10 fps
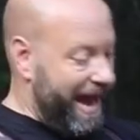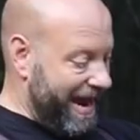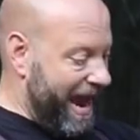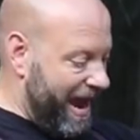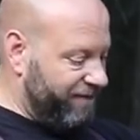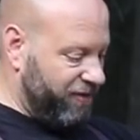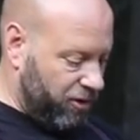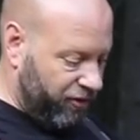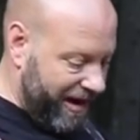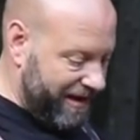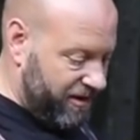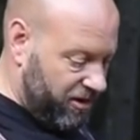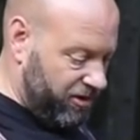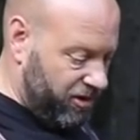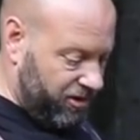I have the, create
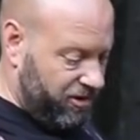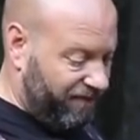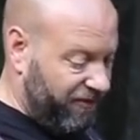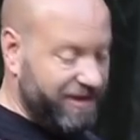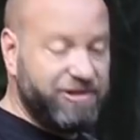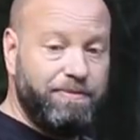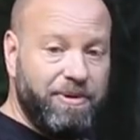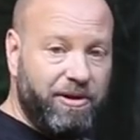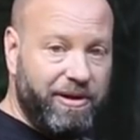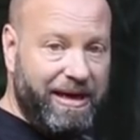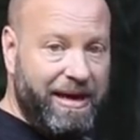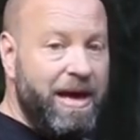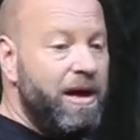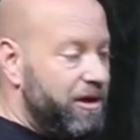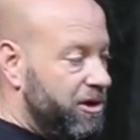the, the flexibility
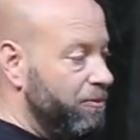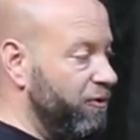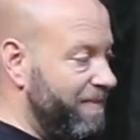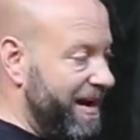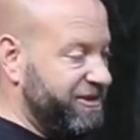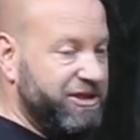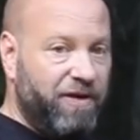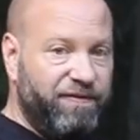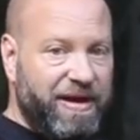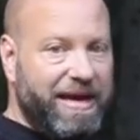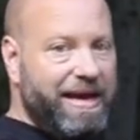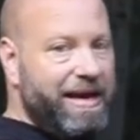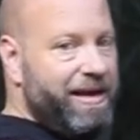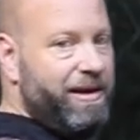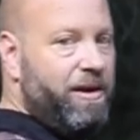to move myself
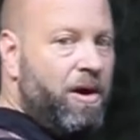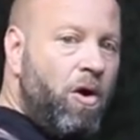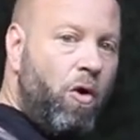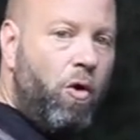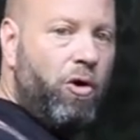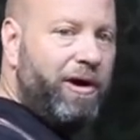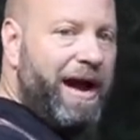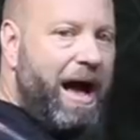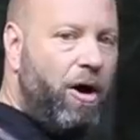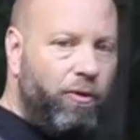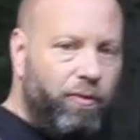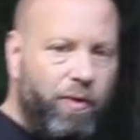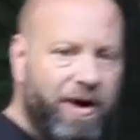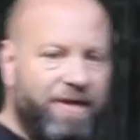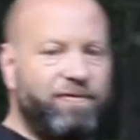in or out
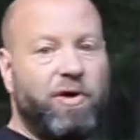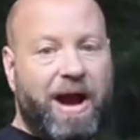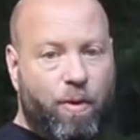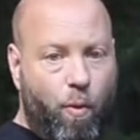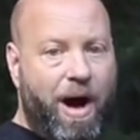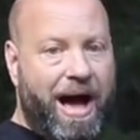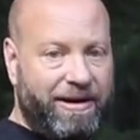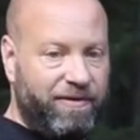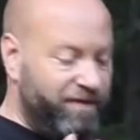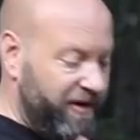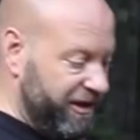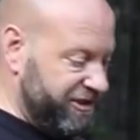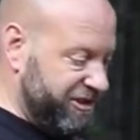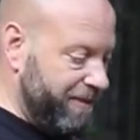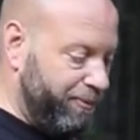wherever I want very
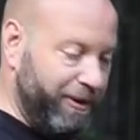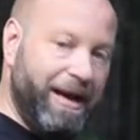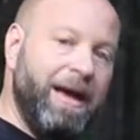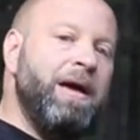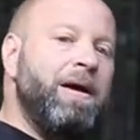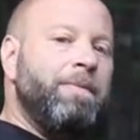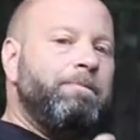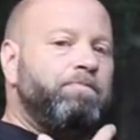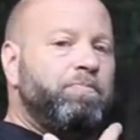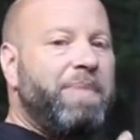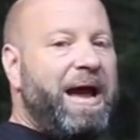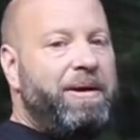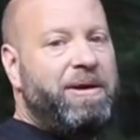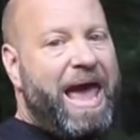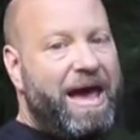simply.
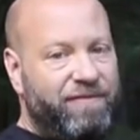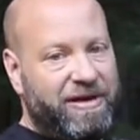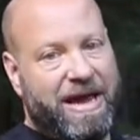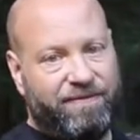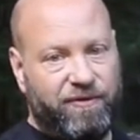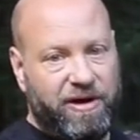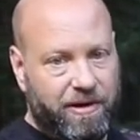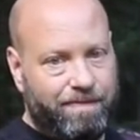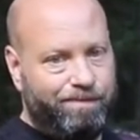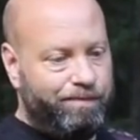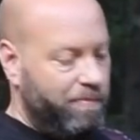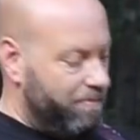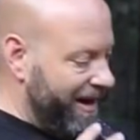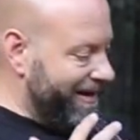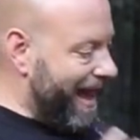By having that freedom,
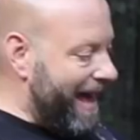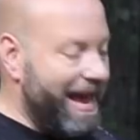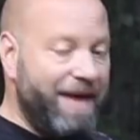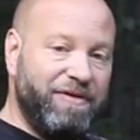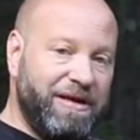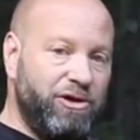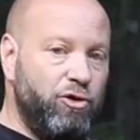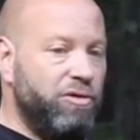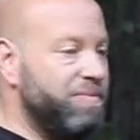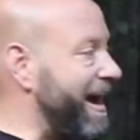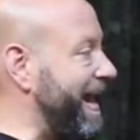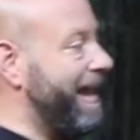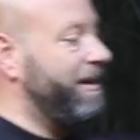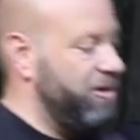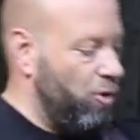by not having to use my
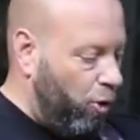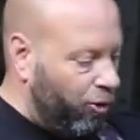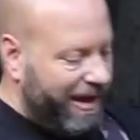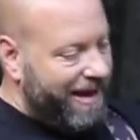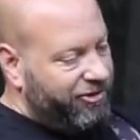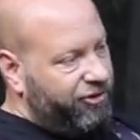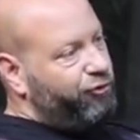hands to hold onto the